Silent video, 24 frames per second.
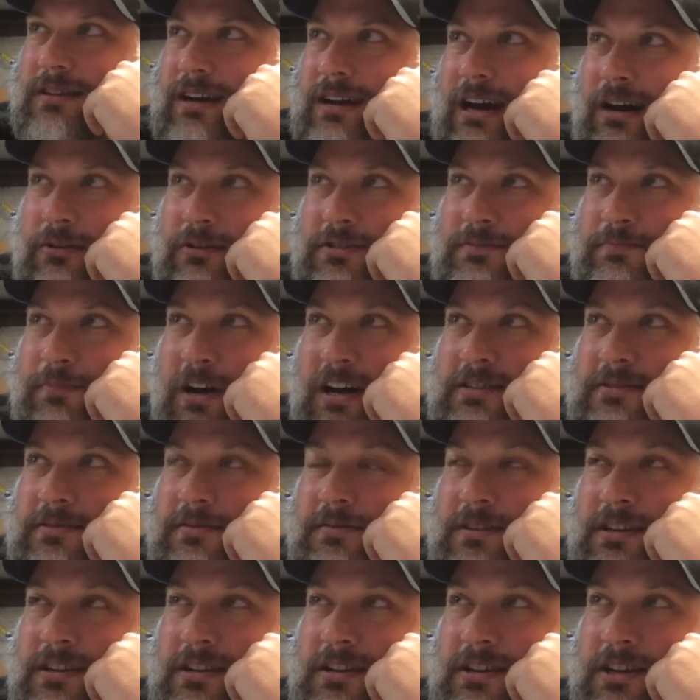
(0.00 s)
I was
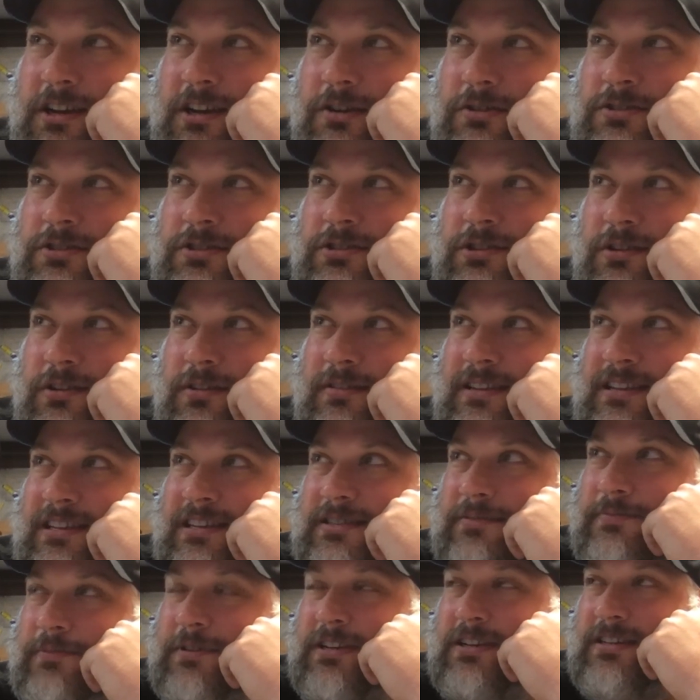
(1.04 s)
possibly going to ghost y'all on
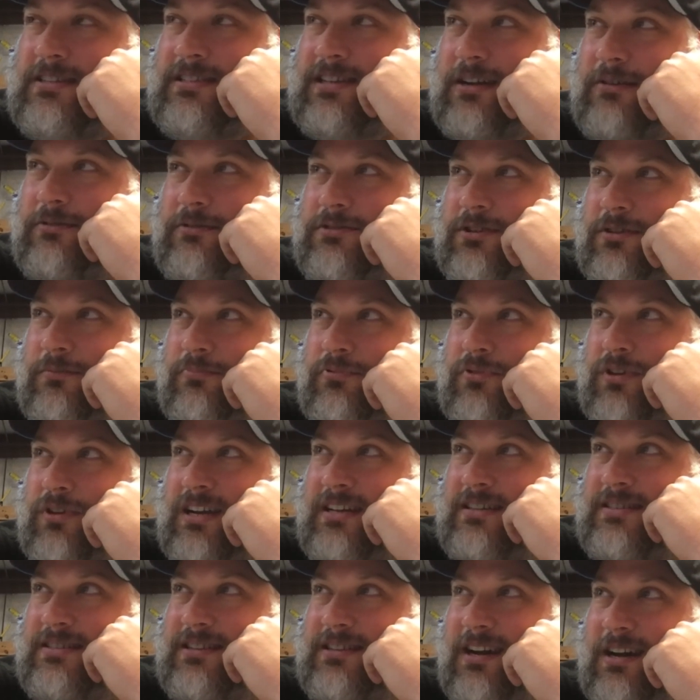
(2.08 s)
this because I was on press,